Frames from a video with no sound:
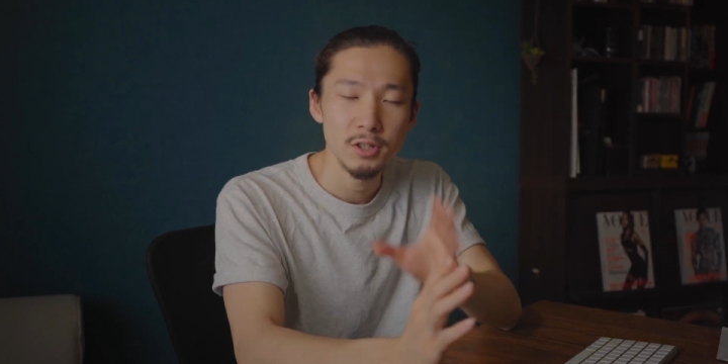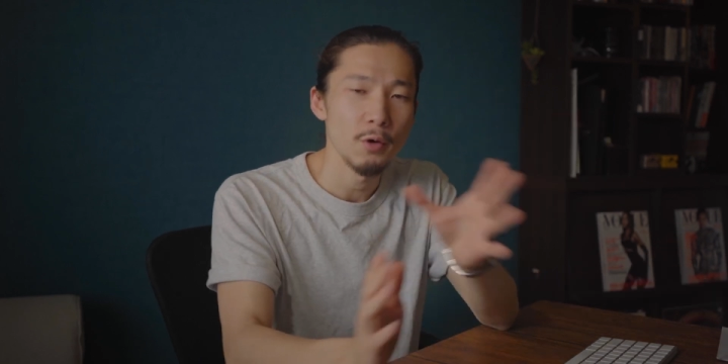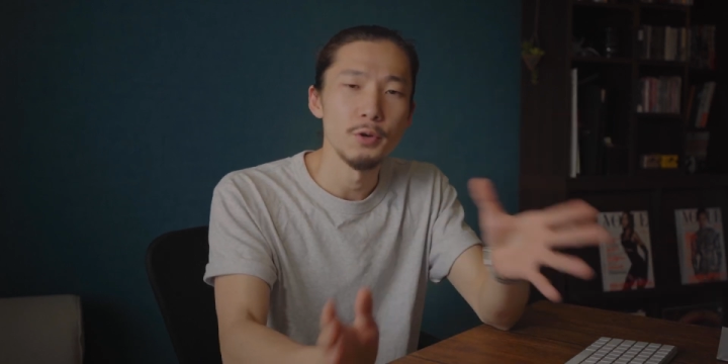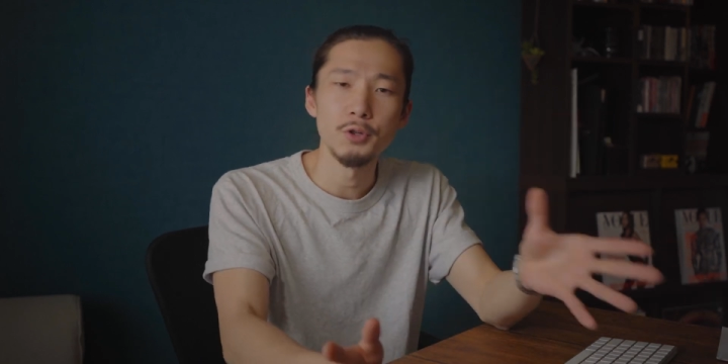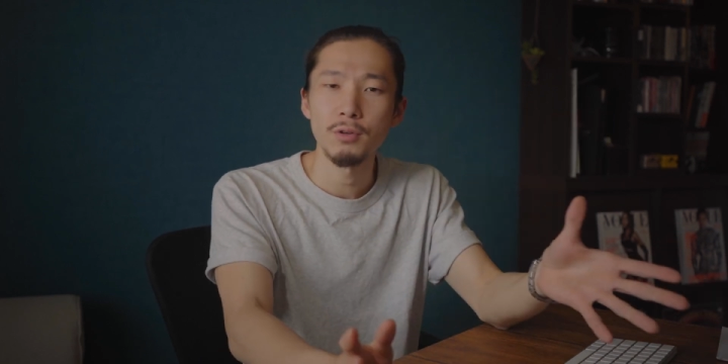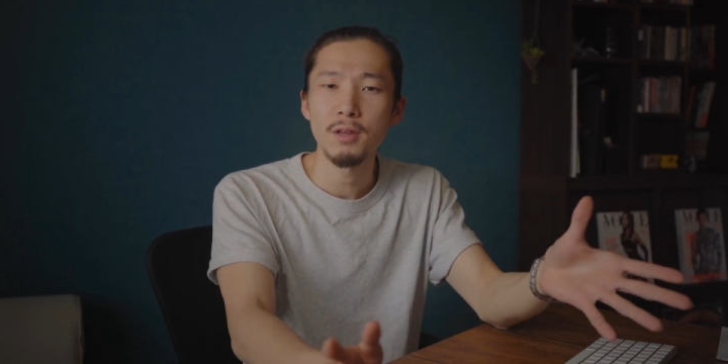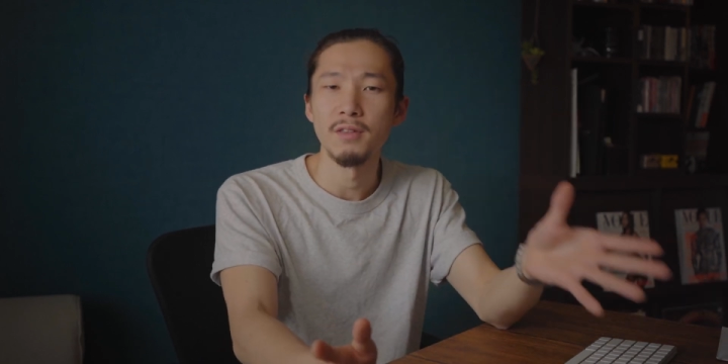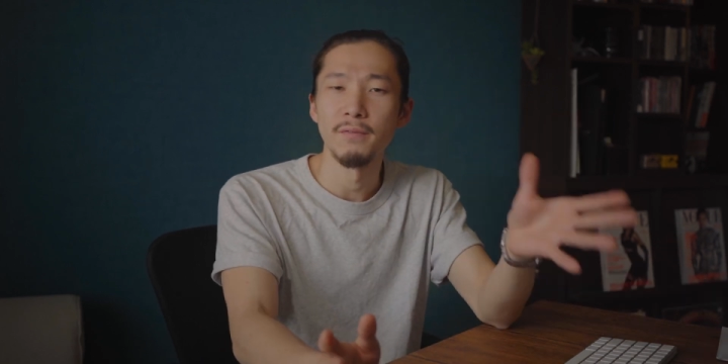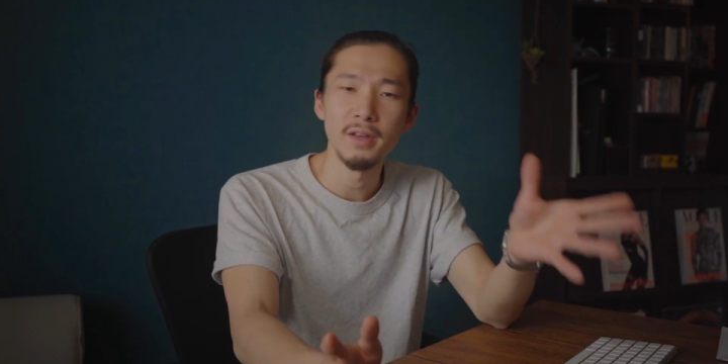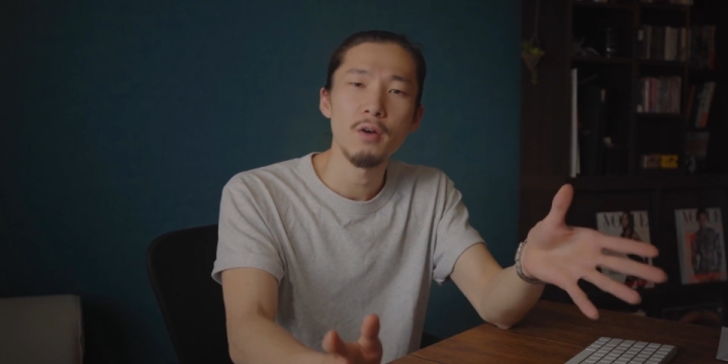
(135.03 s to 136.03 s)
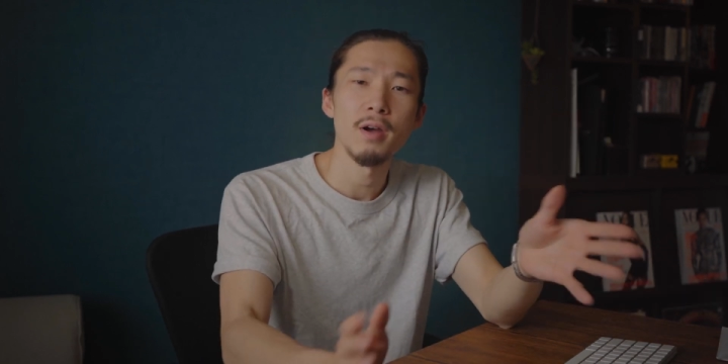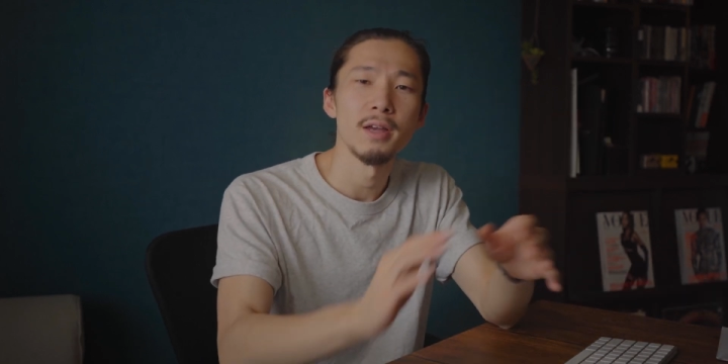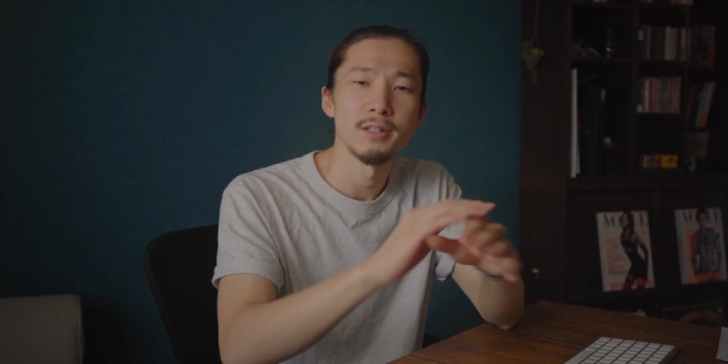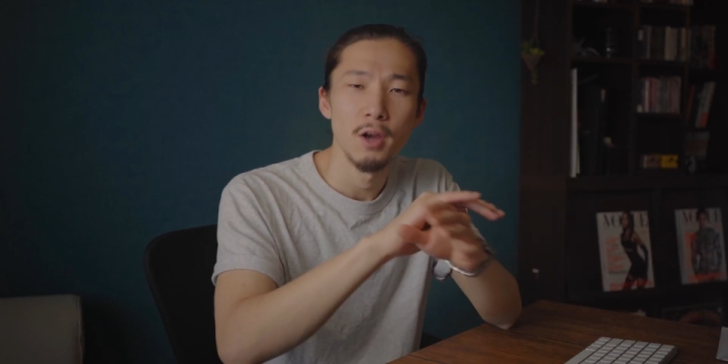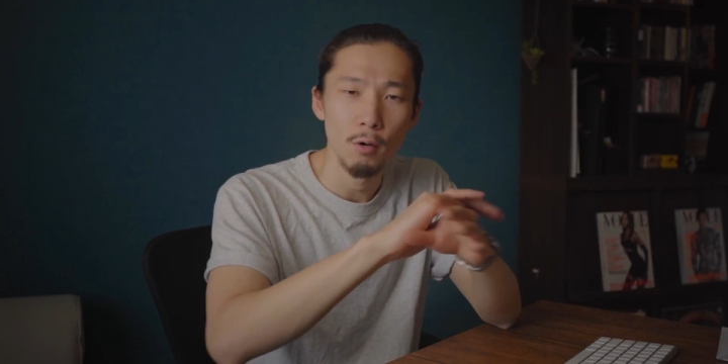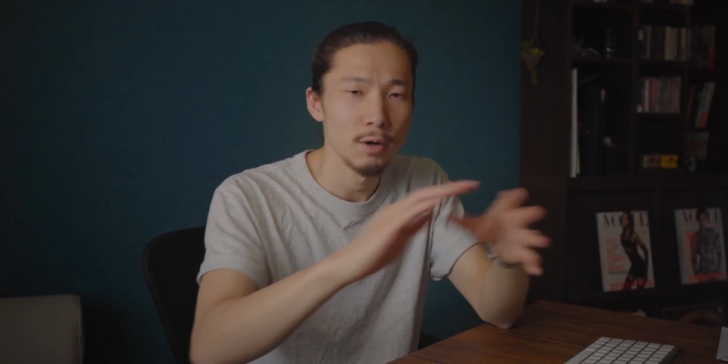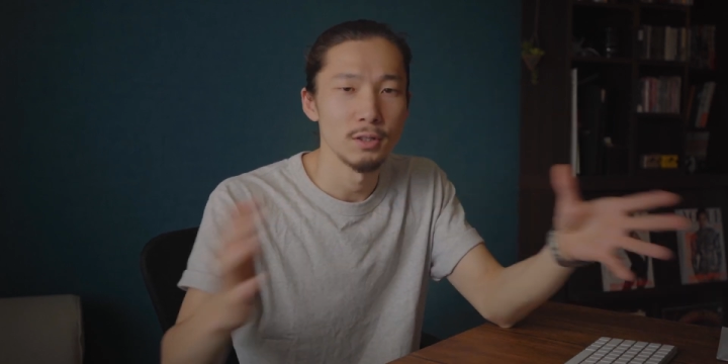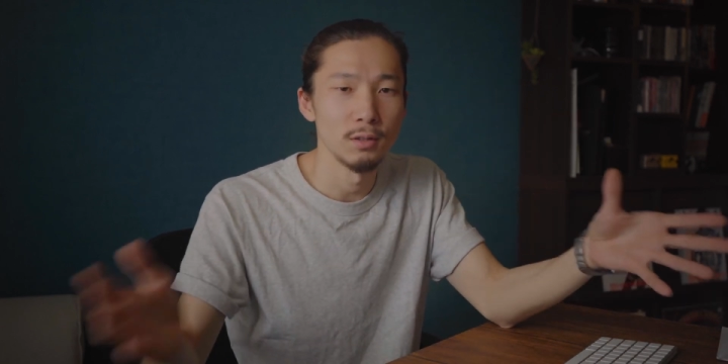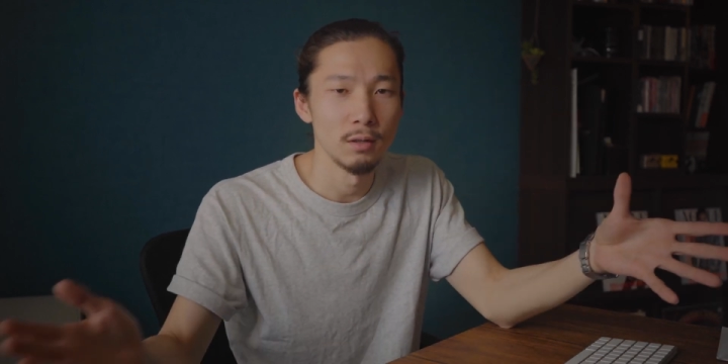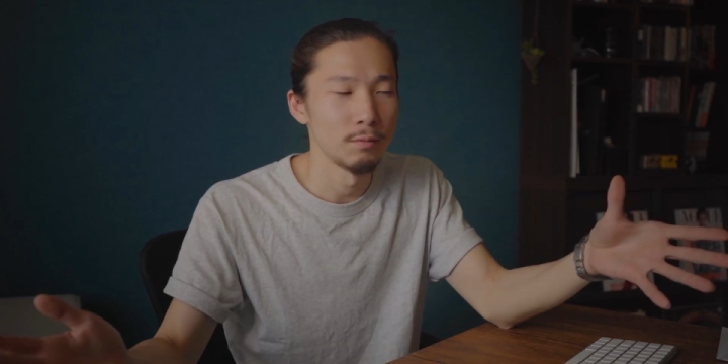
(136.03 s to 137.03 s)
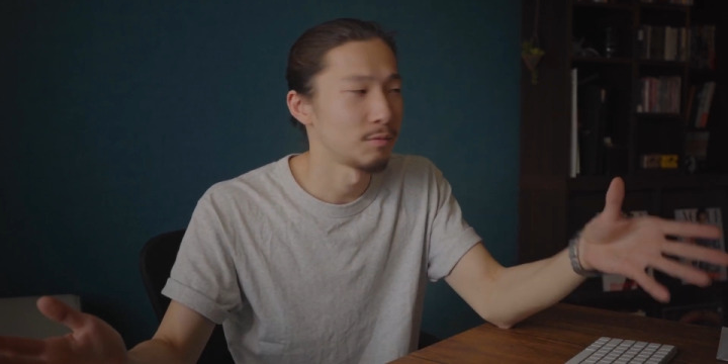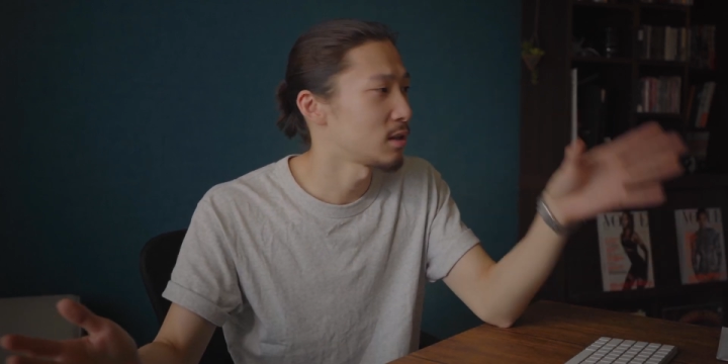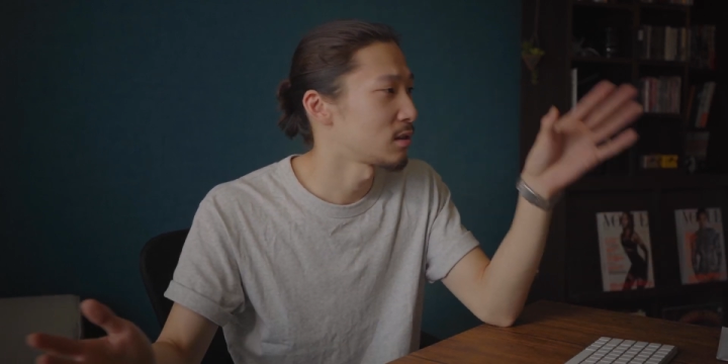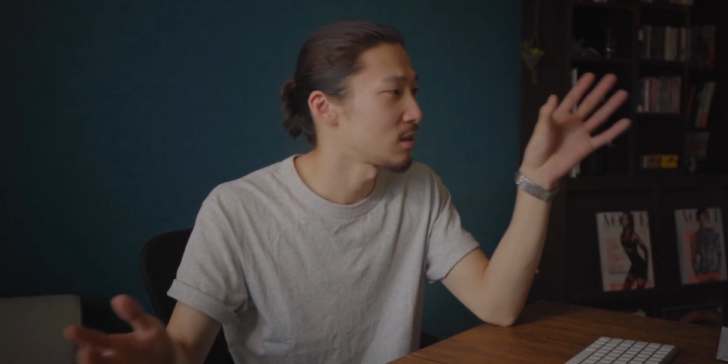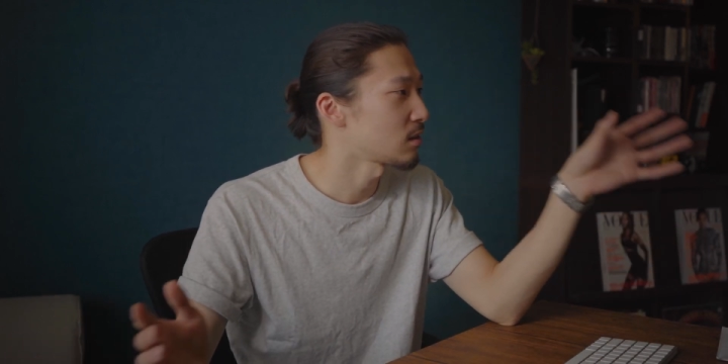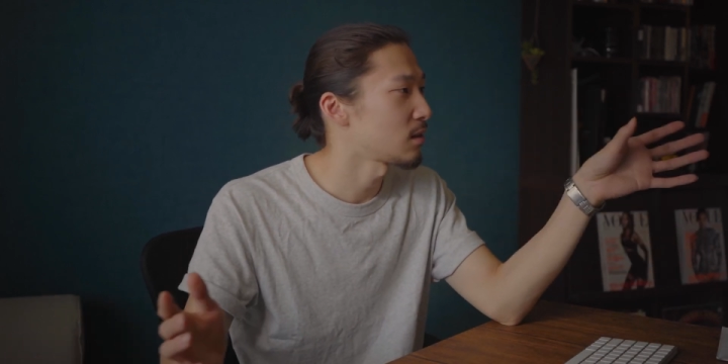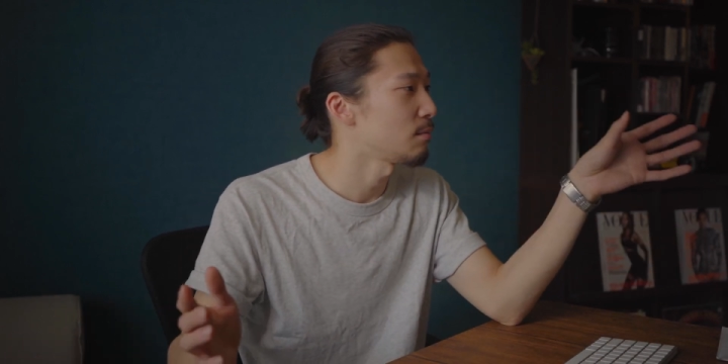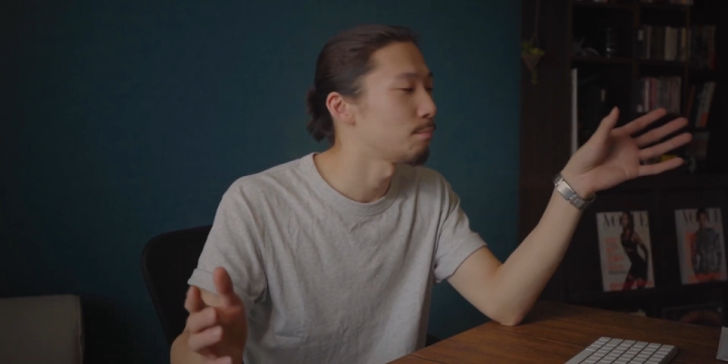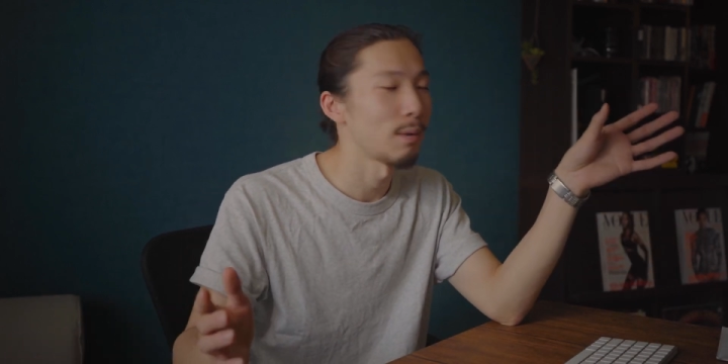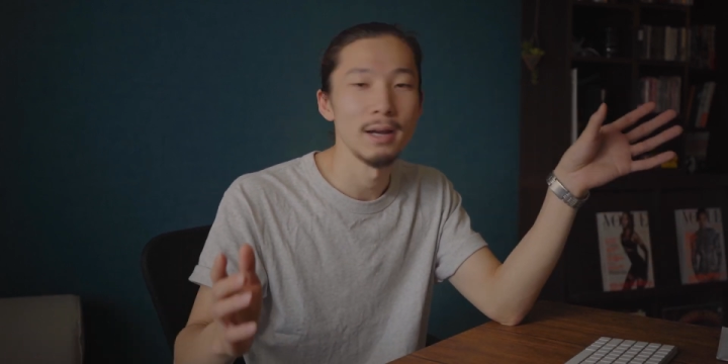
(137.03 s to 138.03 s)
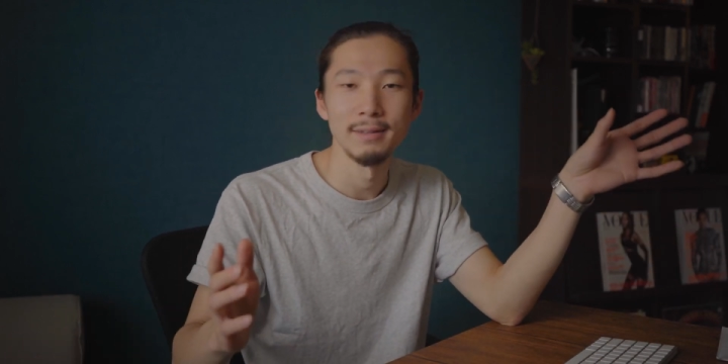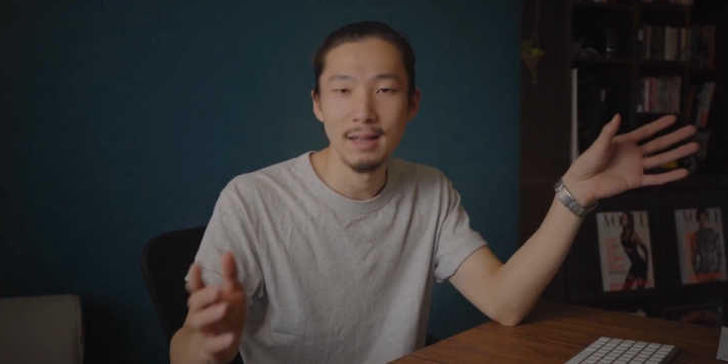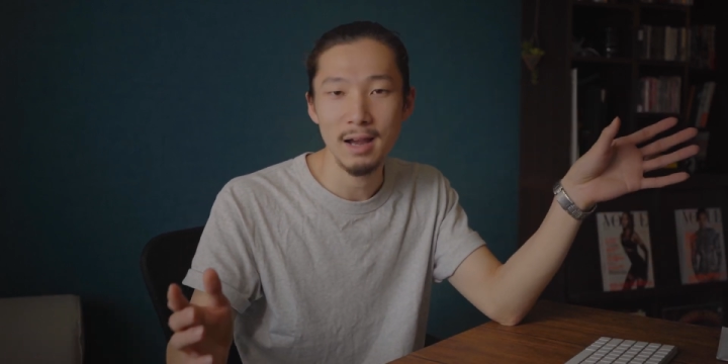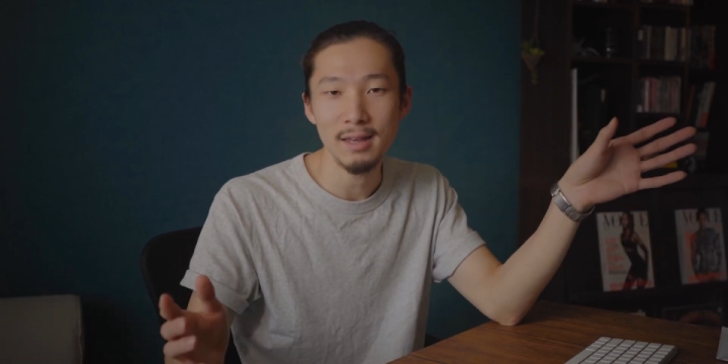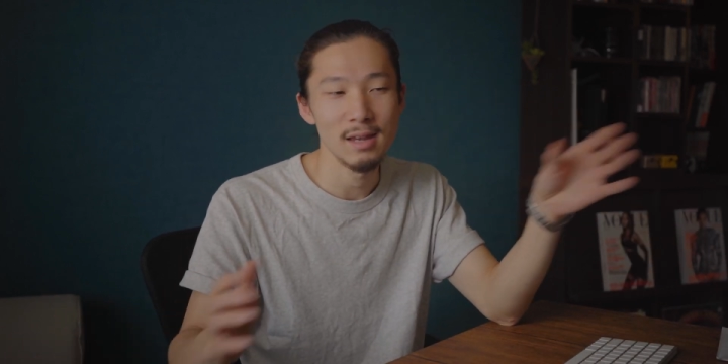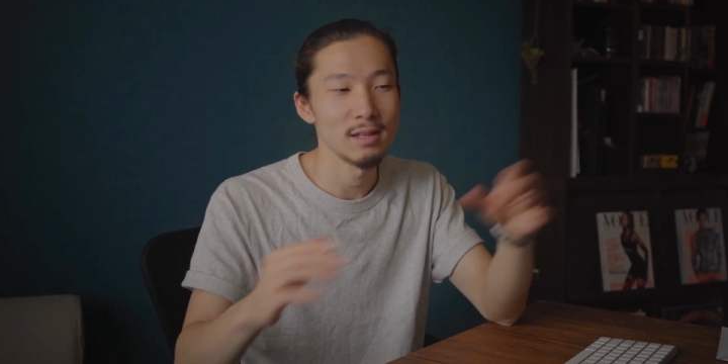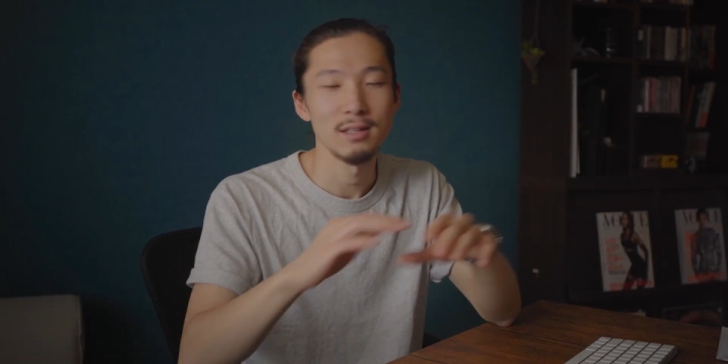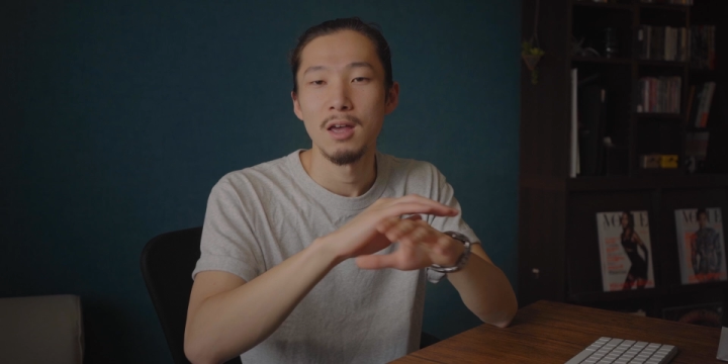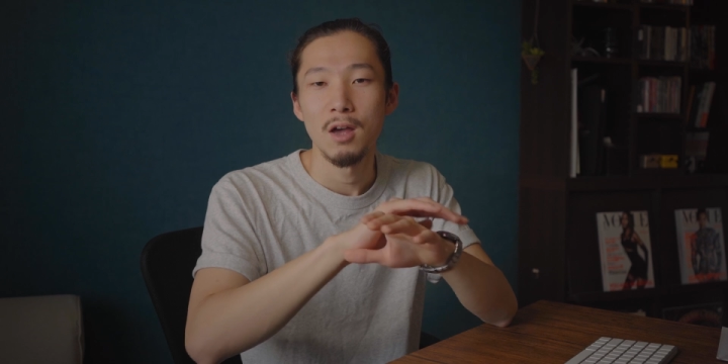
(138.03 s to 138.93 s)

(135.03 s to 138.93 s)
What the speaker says: So usually the video is horizontal. This 16:9 is